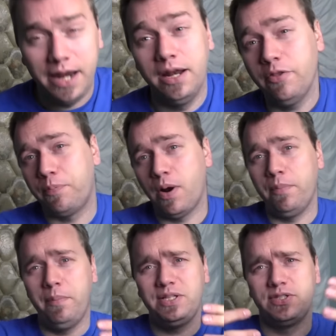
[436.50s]
and another problem
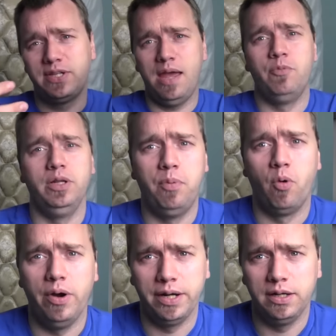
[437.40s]
that makes this game really
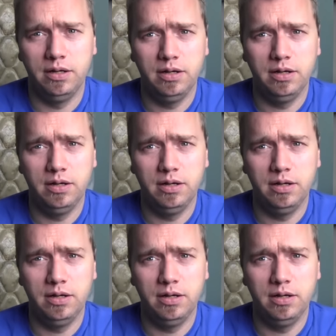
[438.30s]
boring